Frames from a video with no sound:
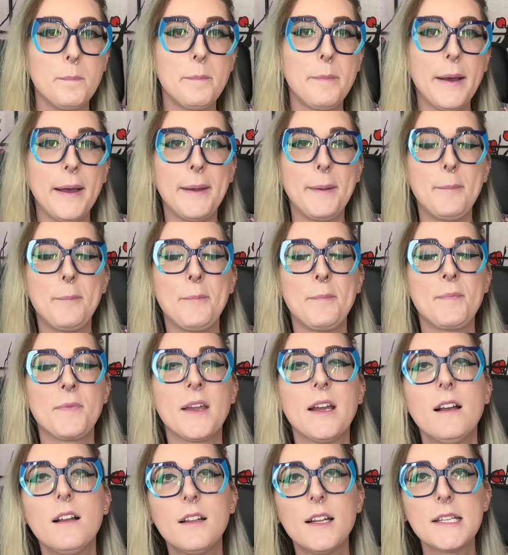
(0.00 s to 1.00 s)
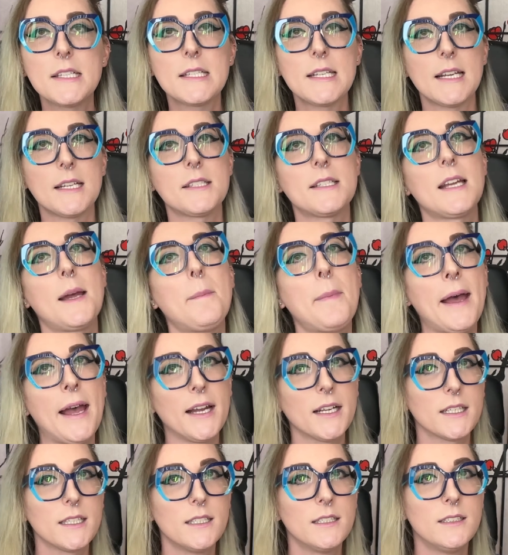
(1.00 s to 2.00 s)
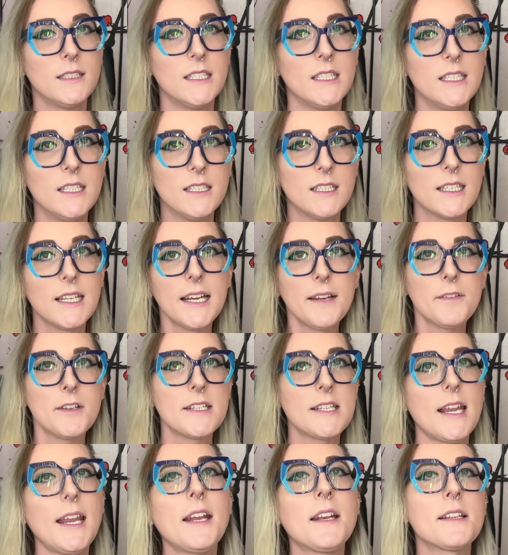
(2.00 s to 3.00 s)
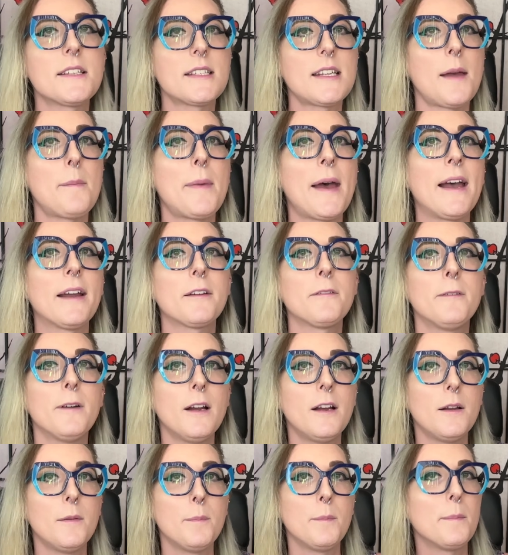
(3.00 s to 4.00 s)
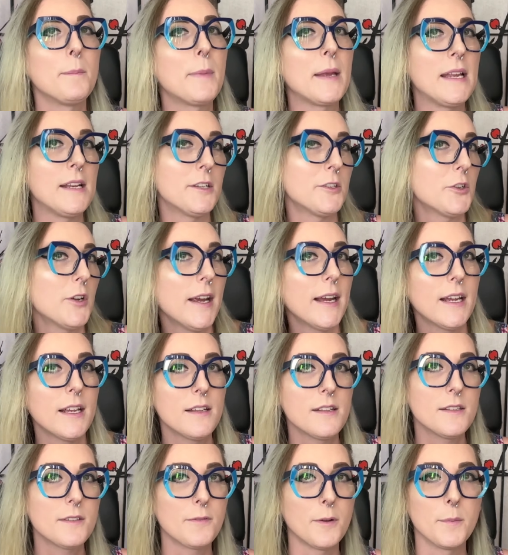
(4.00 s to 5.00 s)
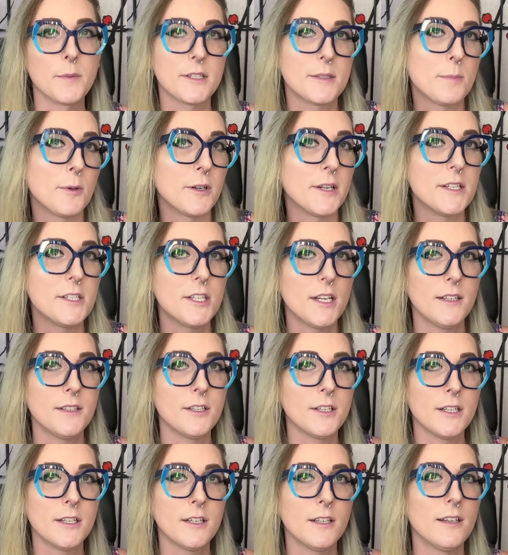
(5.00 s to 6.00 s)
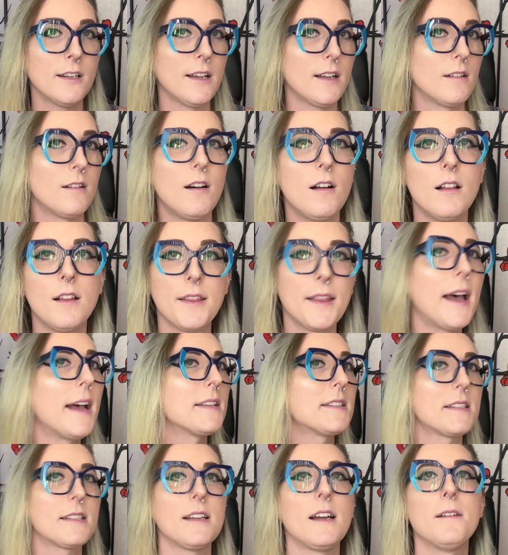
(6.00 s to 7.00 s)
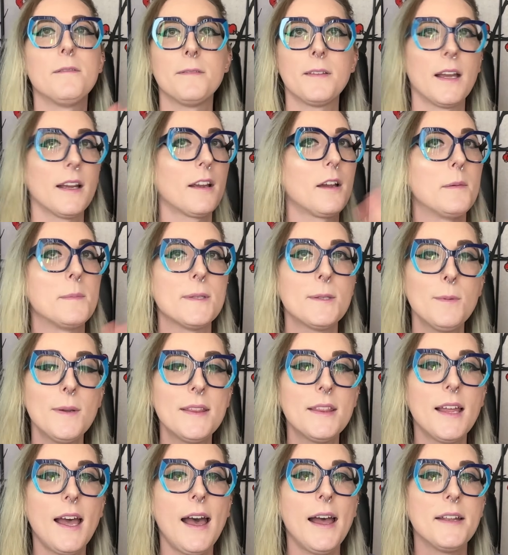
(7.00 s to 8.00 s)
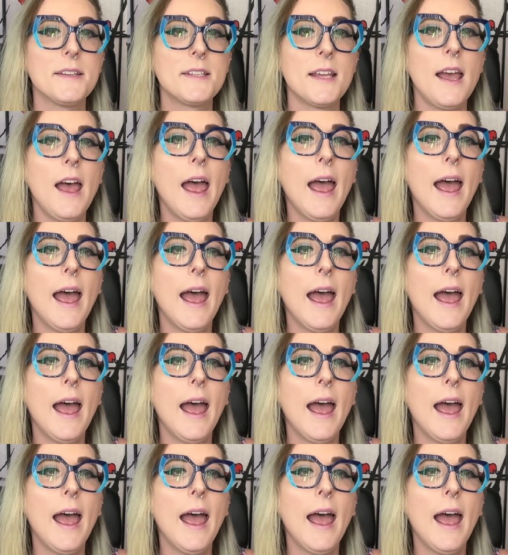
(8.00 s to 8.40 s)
But let's take a step back. Even taking a step back from being trans, from exploring gender, and all of that stuff that comes with that,